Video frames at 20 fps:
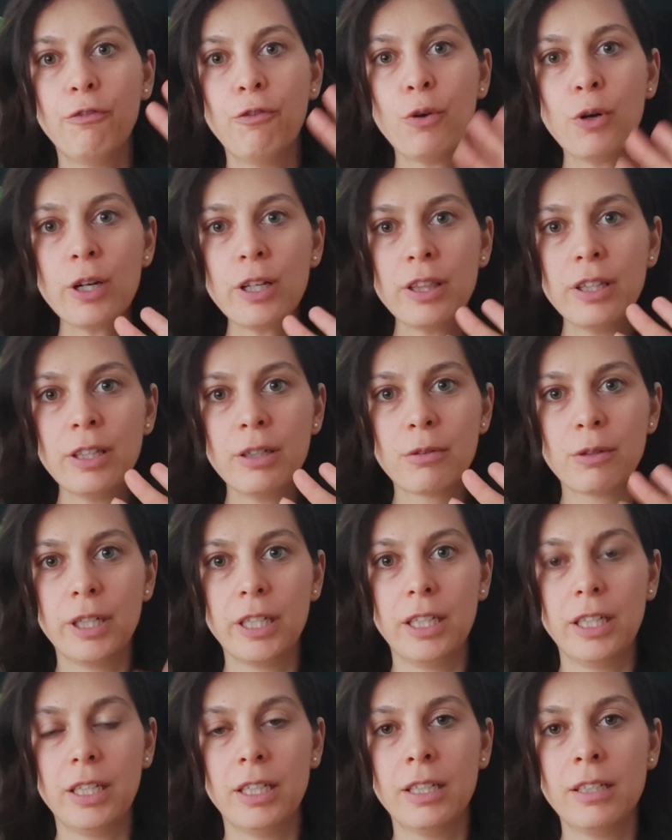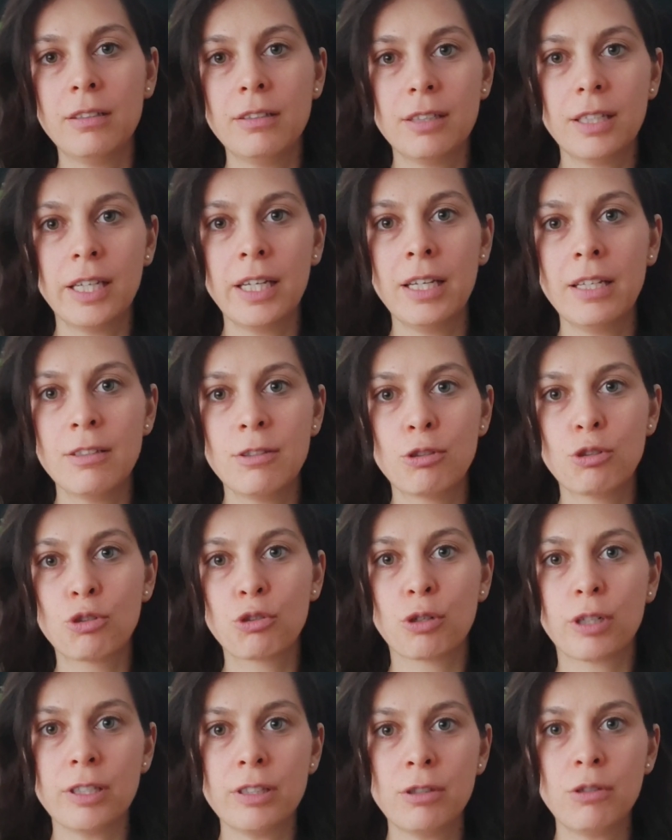Fourth ingredient is
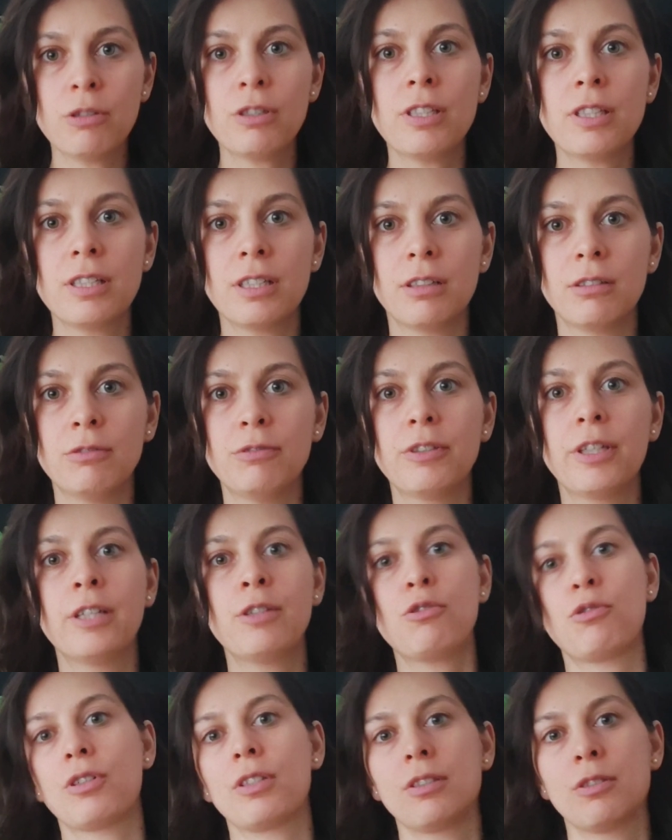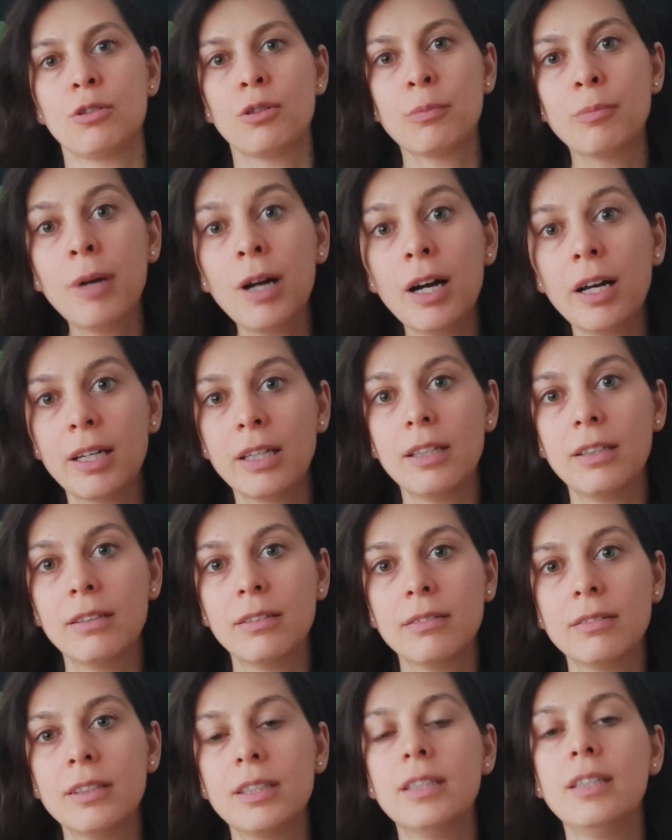trust yourself and trust your body.
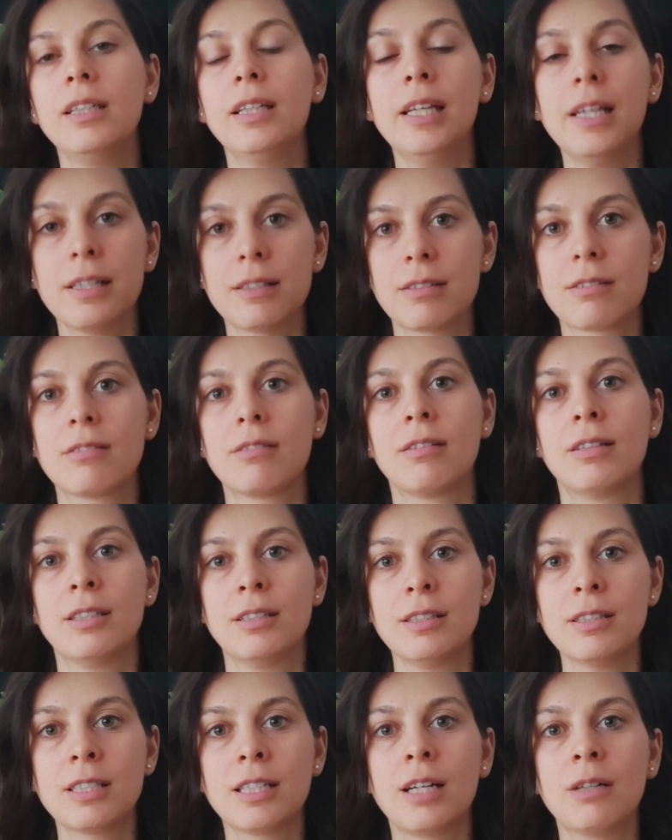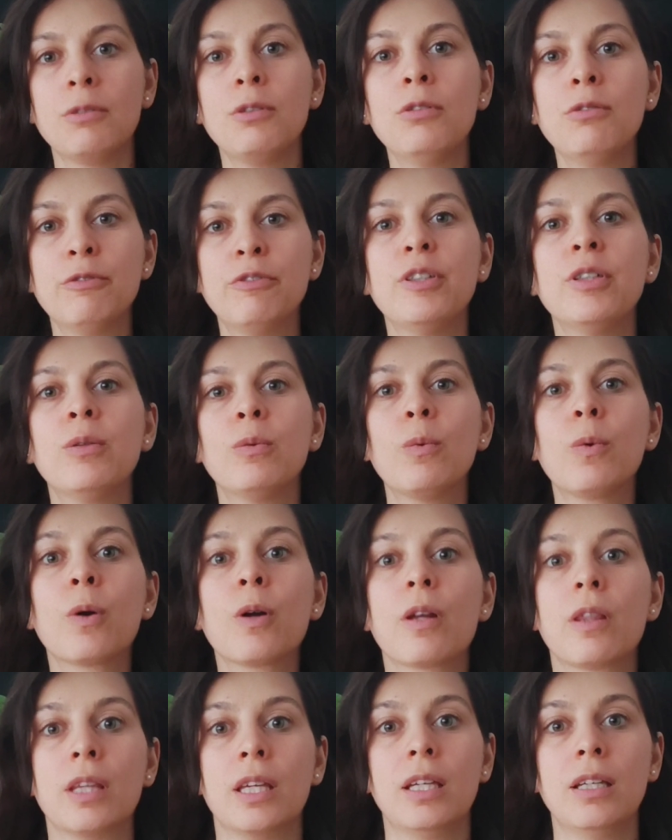Yes, this is how you feel
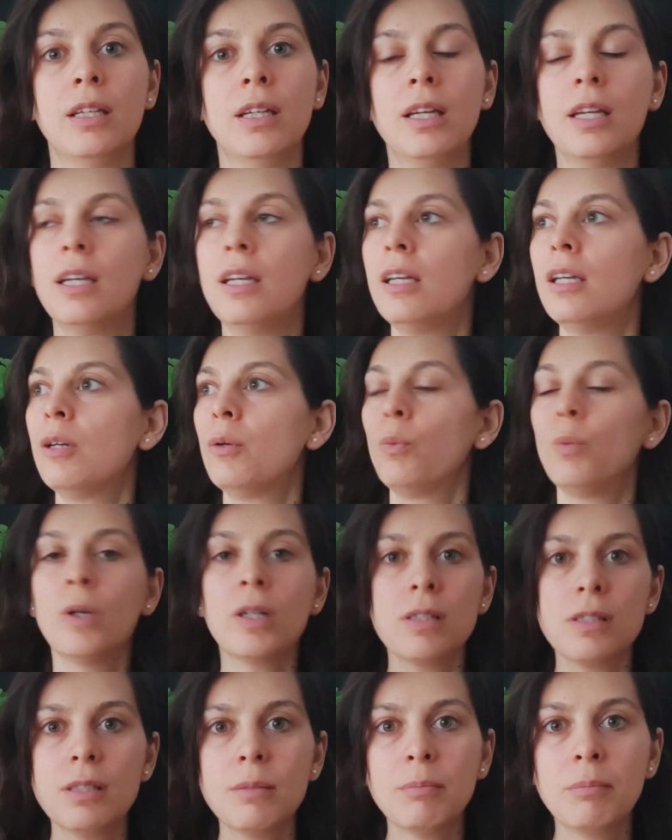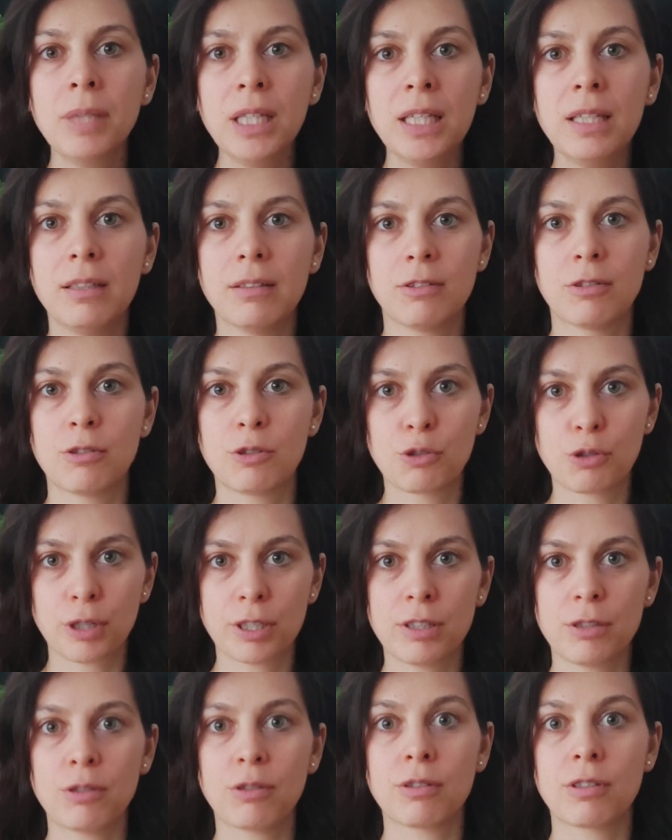worthy. What does it mean to
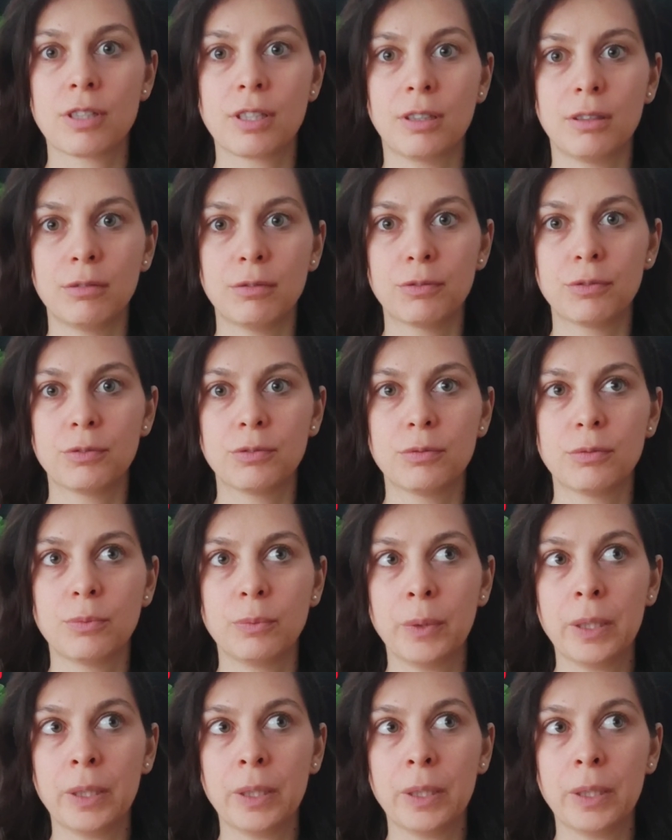trust yourself?